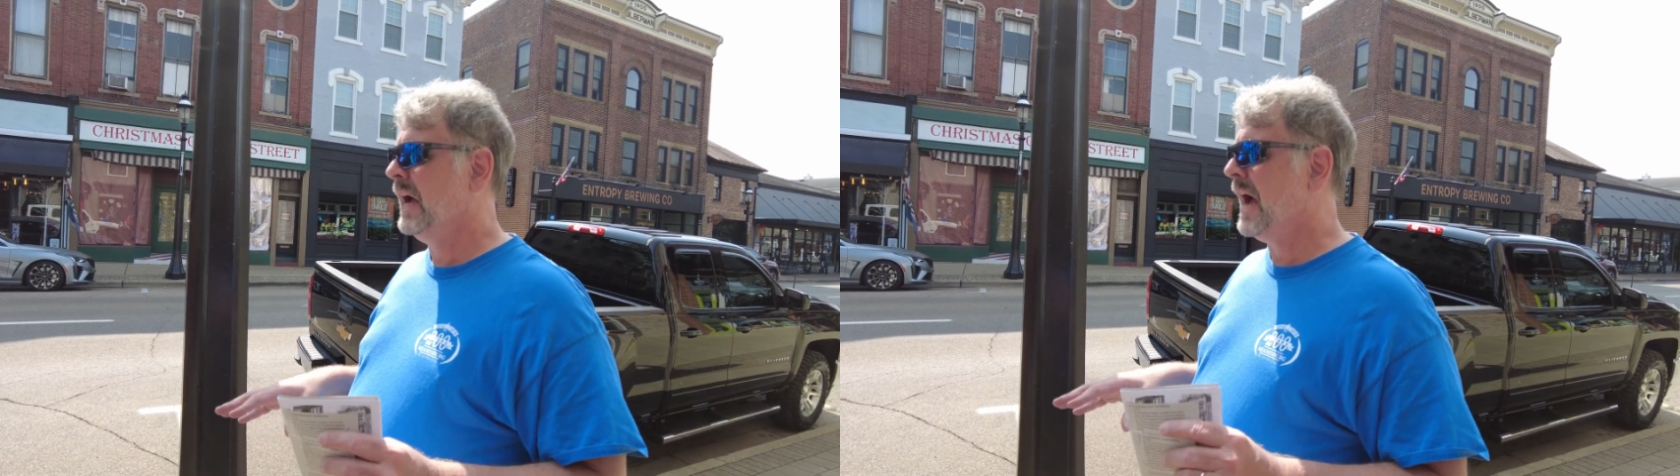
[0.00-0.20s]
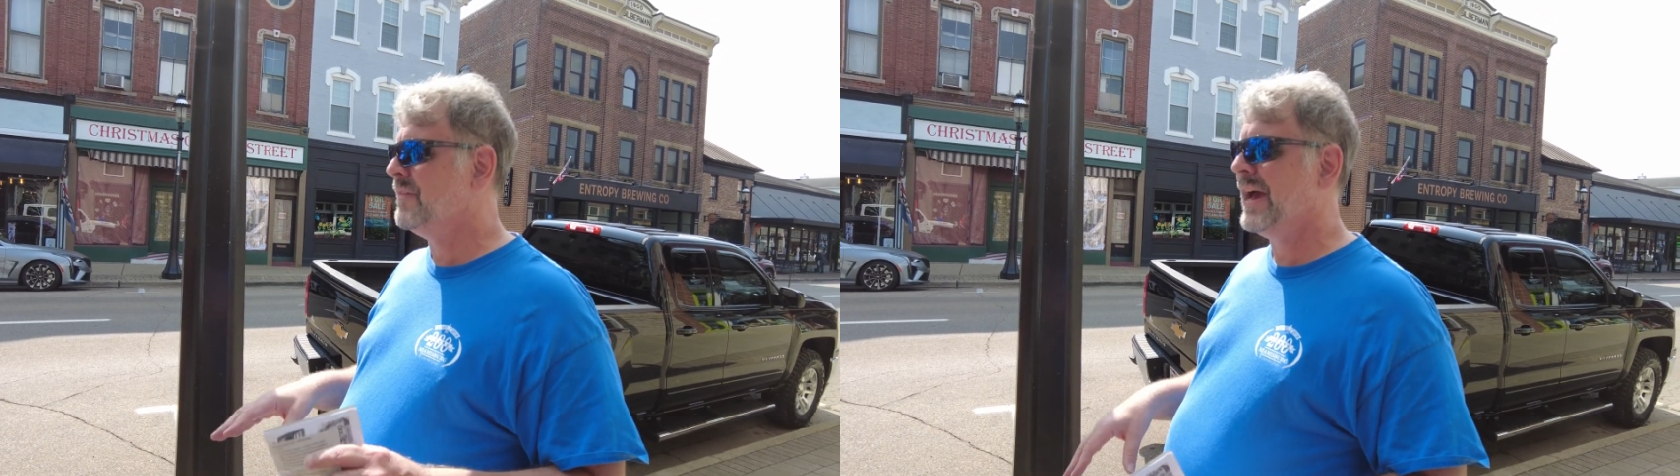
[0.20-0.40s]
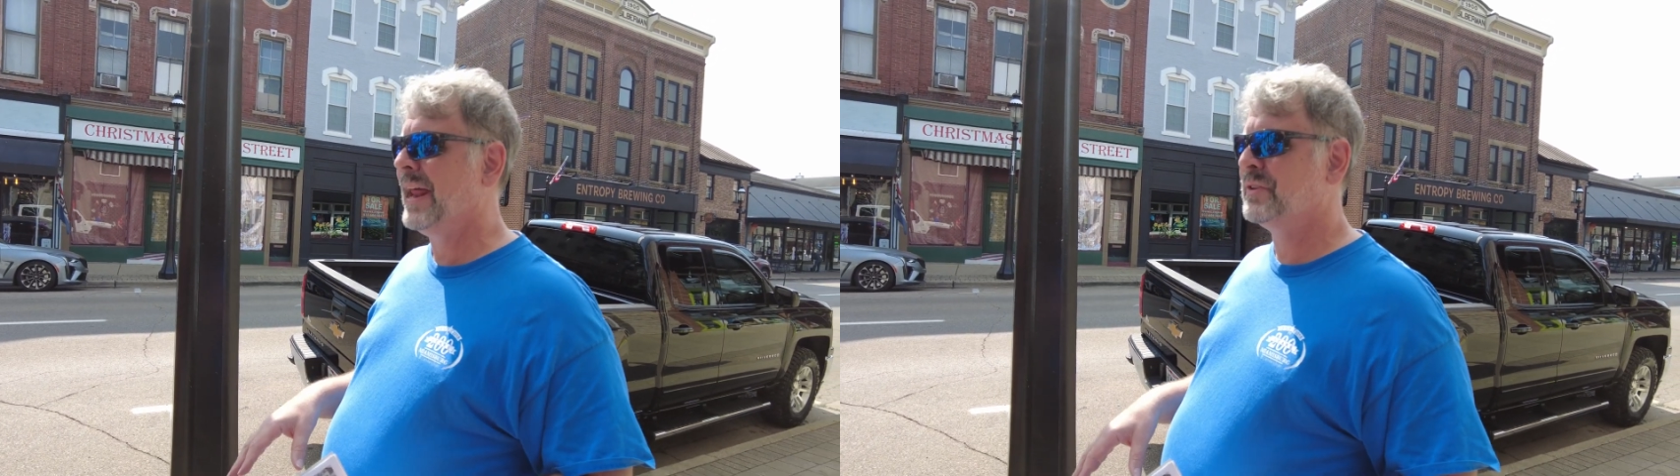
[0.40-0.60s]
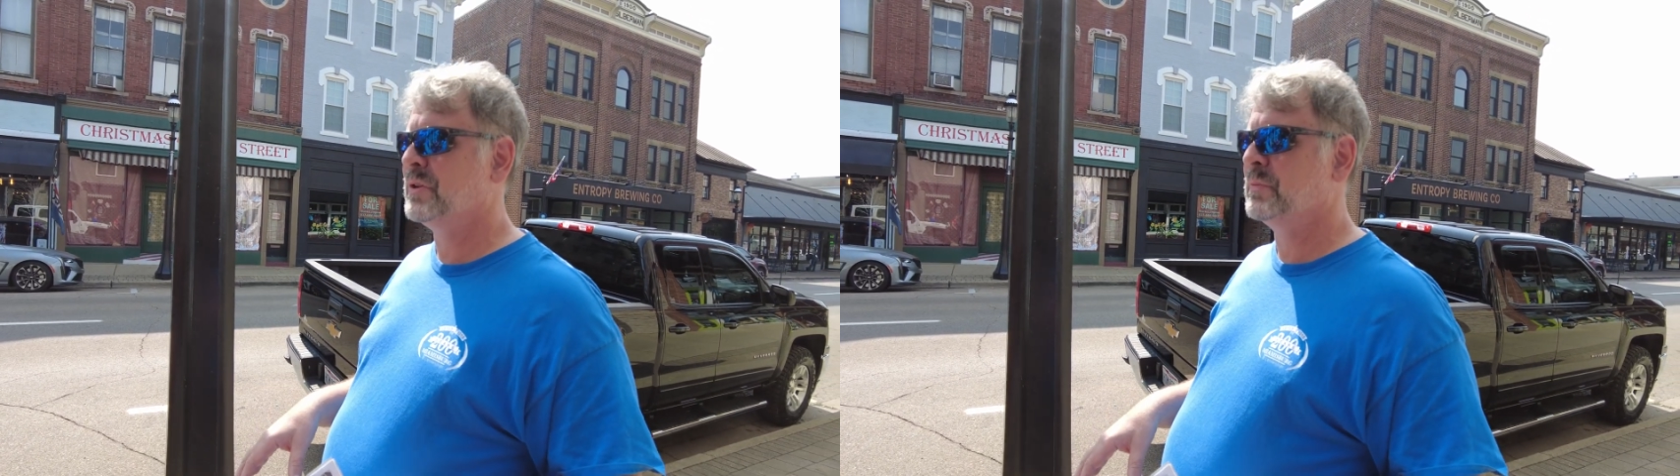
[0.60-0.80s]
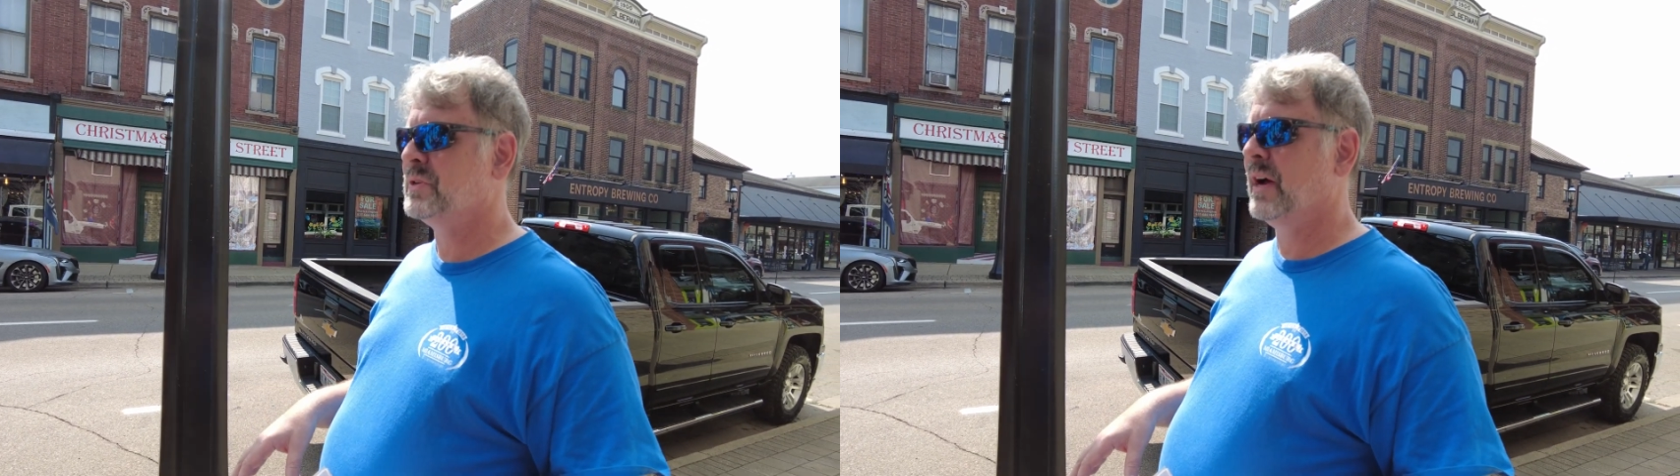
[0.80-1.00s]
I've added
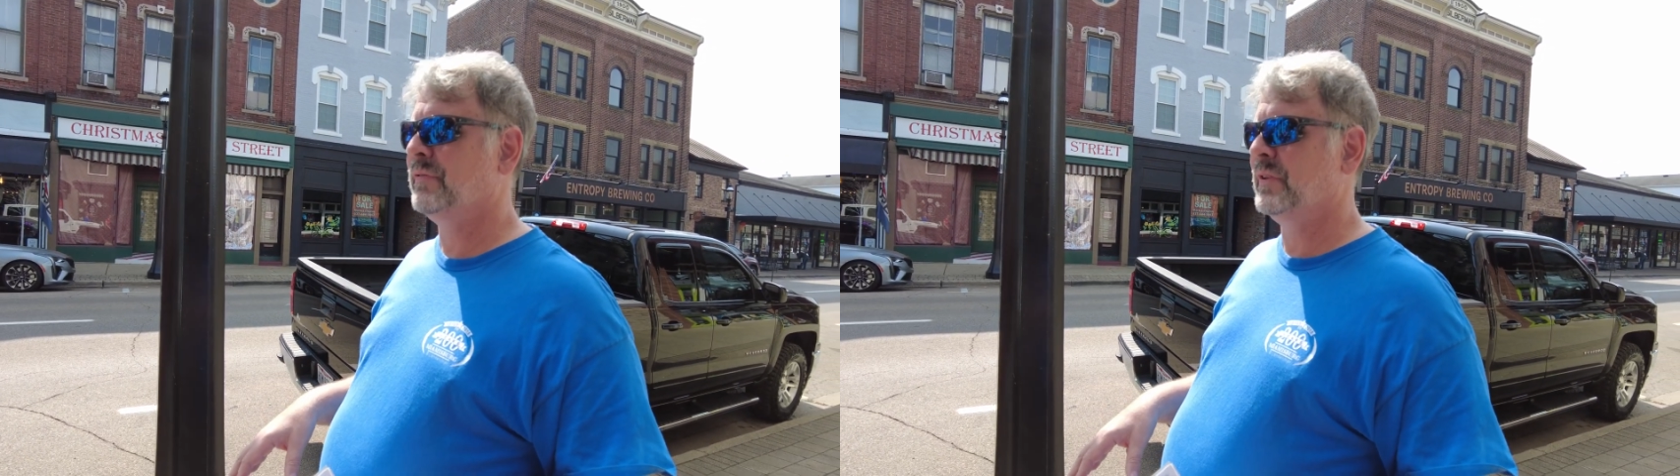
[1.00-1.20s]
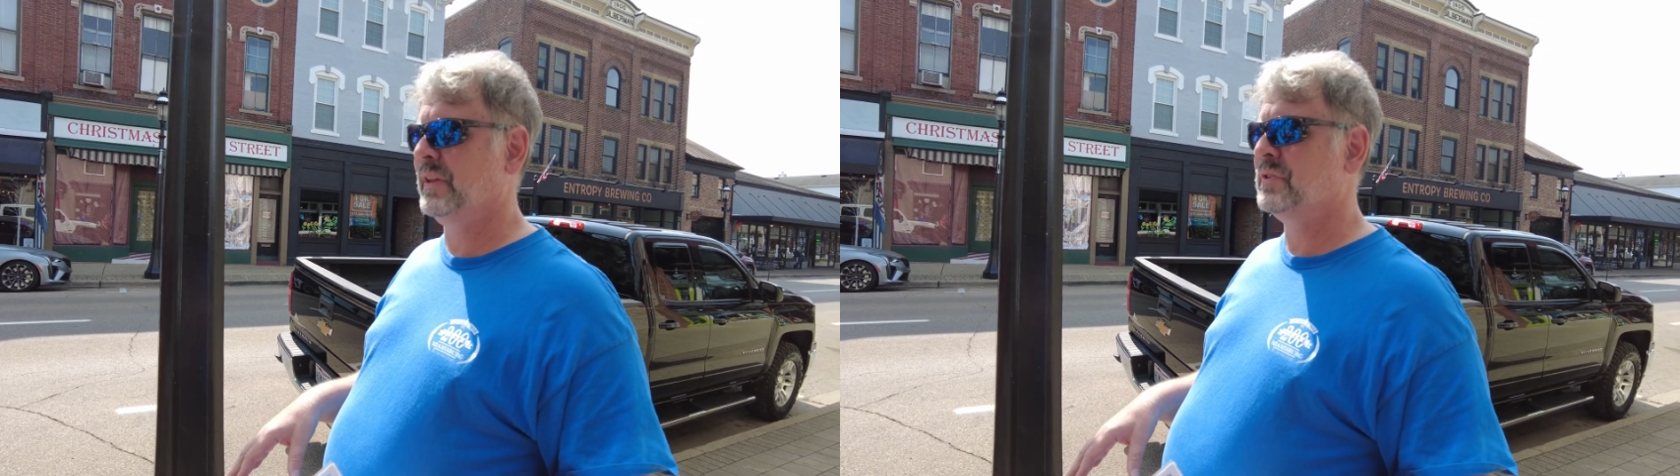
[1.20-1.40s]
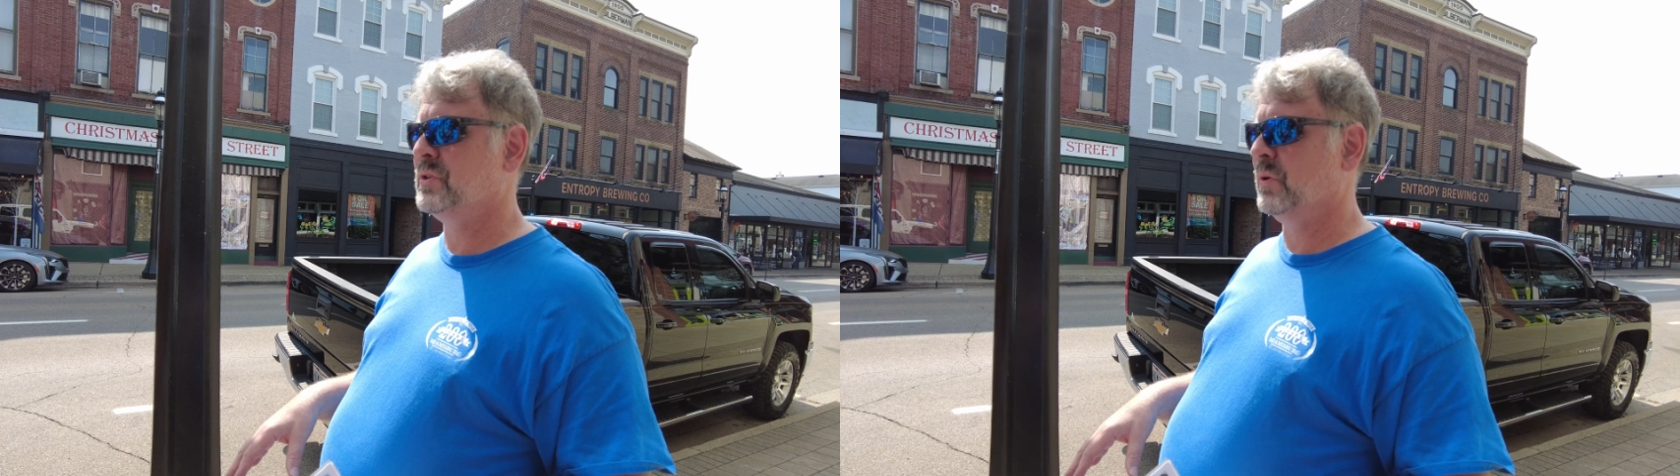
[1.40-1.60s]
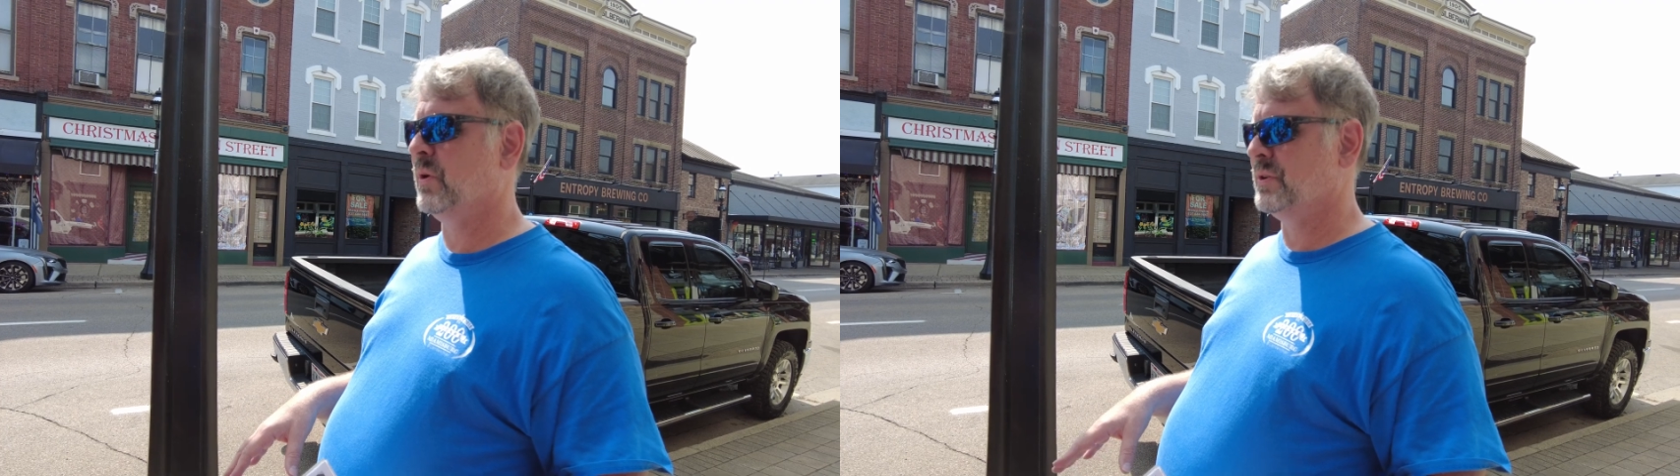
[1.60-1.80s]
some stuff to this tour.